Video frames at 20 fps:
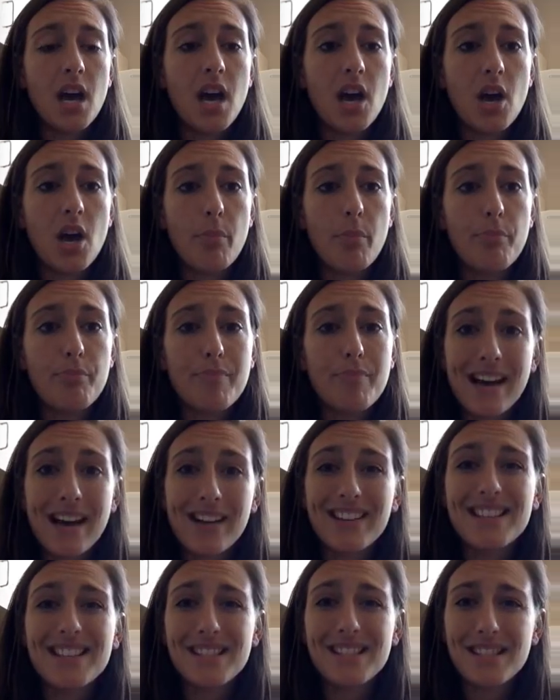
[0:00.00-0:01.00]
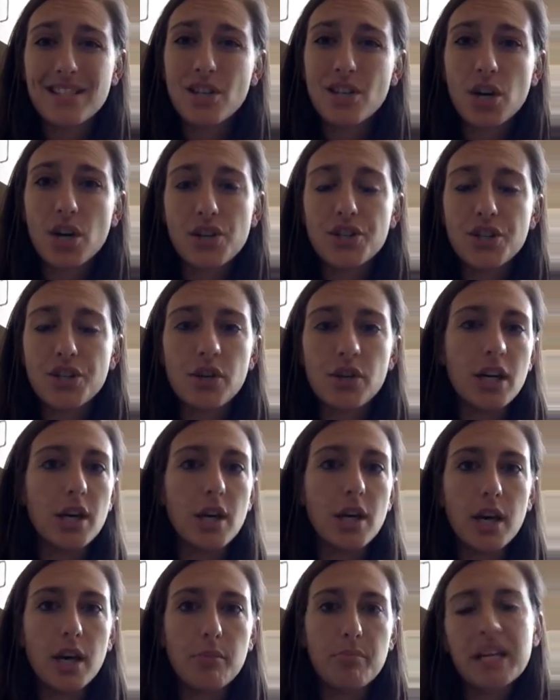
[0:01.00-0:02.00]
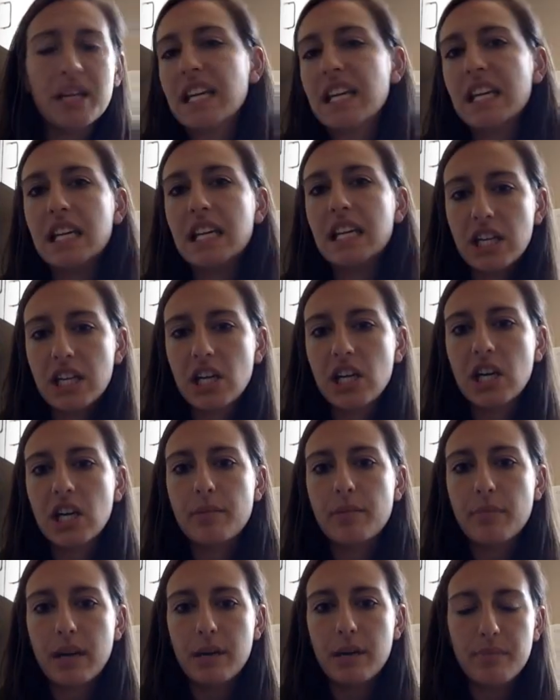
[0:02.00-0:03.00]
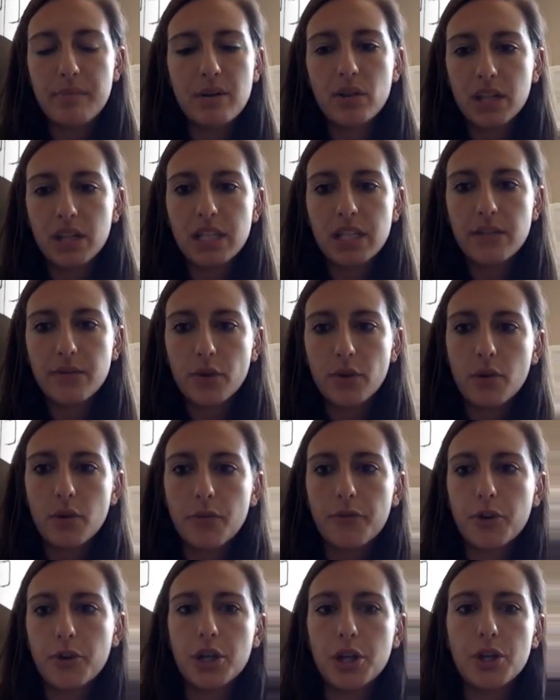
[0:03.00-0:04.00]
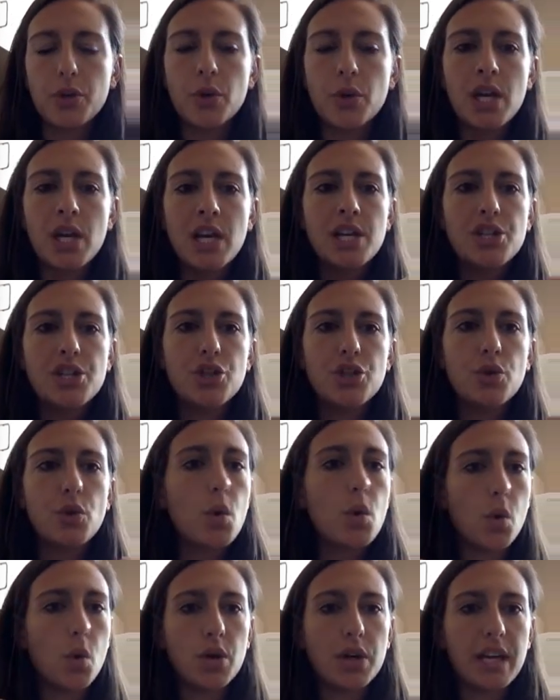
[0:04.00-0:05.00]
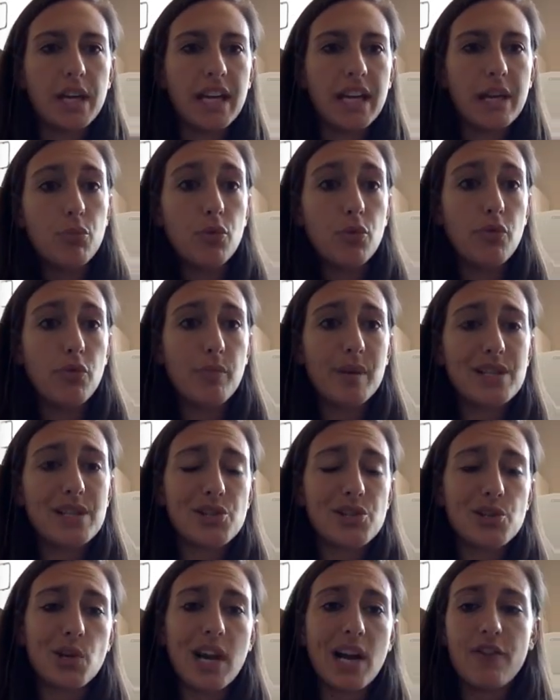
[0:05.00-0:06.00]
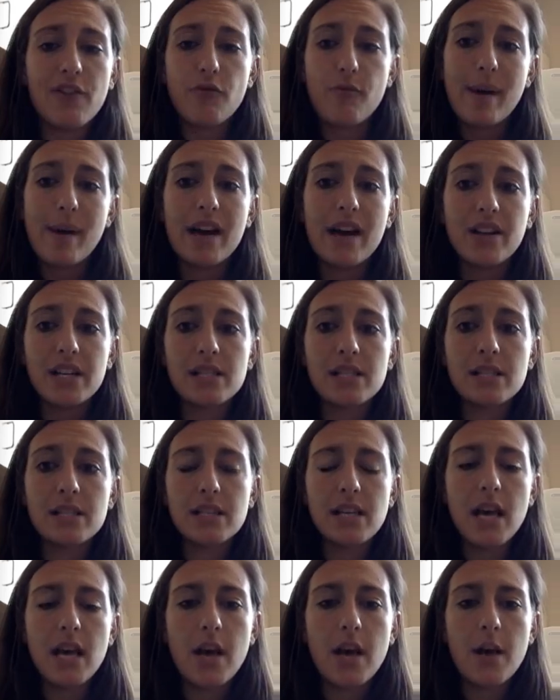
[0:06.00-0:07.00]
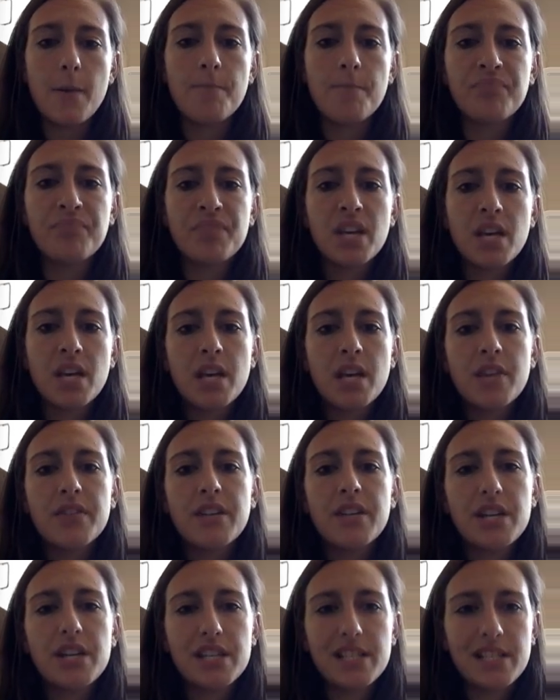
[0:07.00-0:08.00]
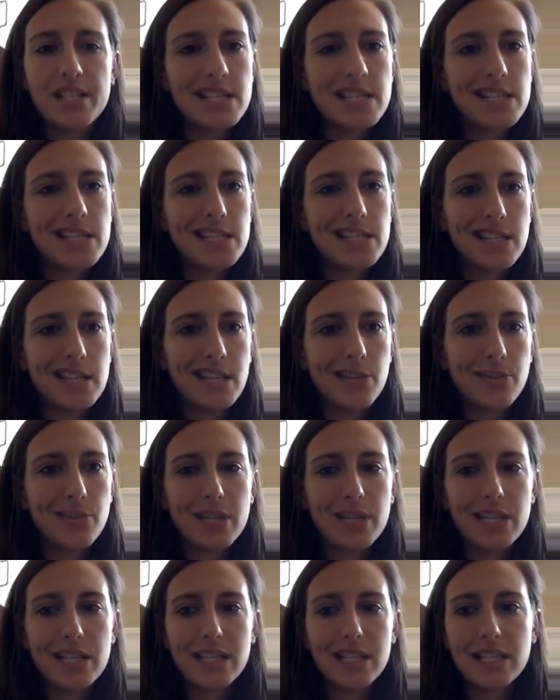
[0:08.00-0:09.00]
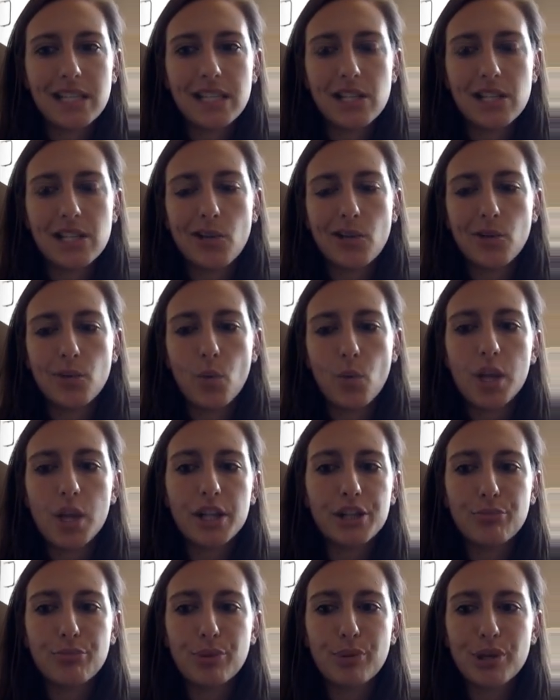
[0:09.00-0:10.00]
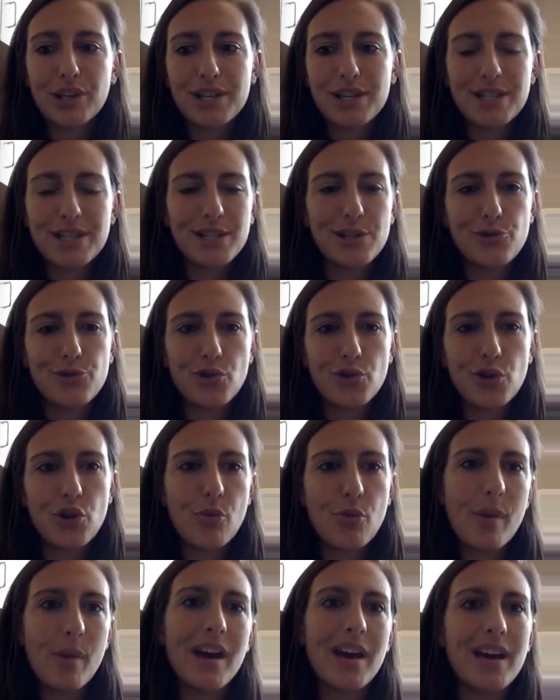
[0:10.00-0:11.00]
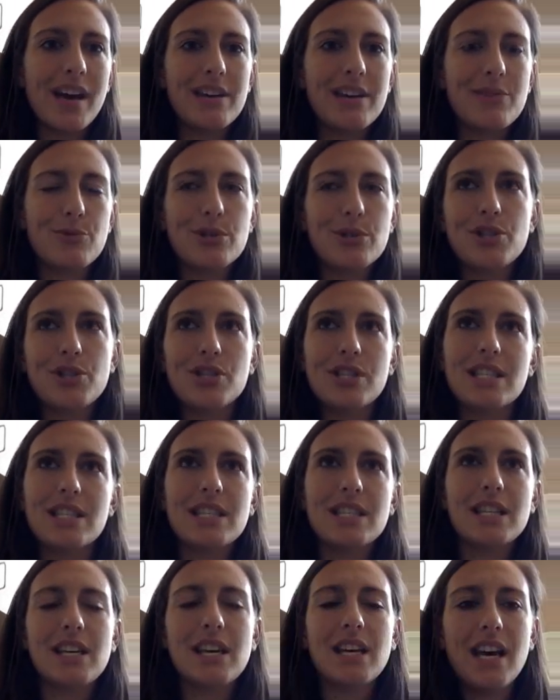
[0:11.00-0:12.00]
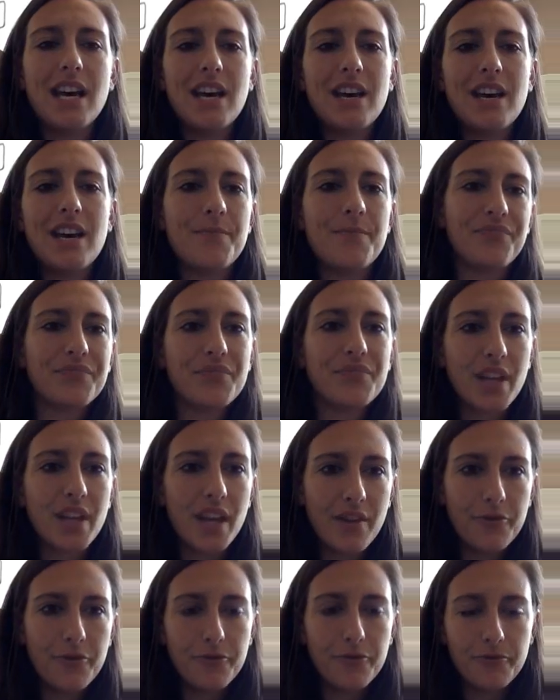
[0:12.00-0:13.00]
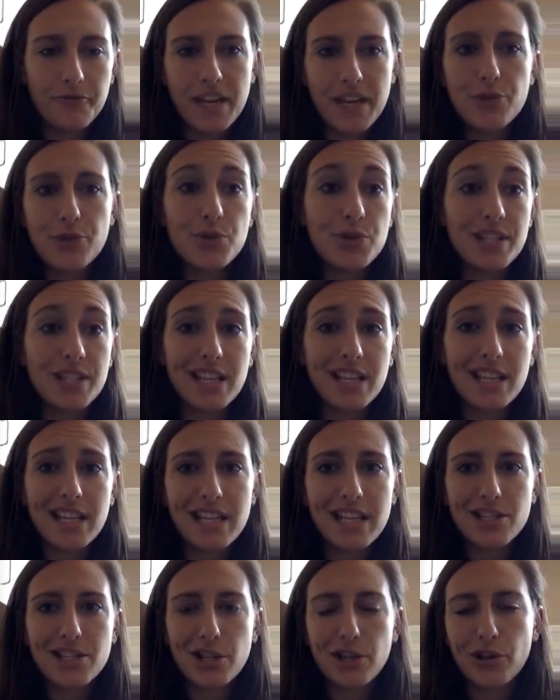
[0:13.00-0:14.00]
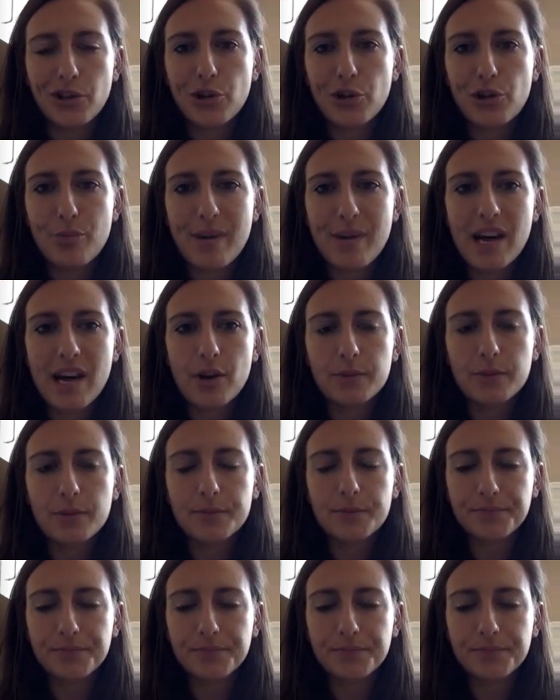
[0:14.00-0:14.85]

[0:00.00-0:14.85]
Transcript: Balance is also a biggie here. It might be really difficult for you to coordinate movements or have balance. There is this thing that I want to discuss. It's called Wallenberg syndrome. It was just a interesting thing to learn about.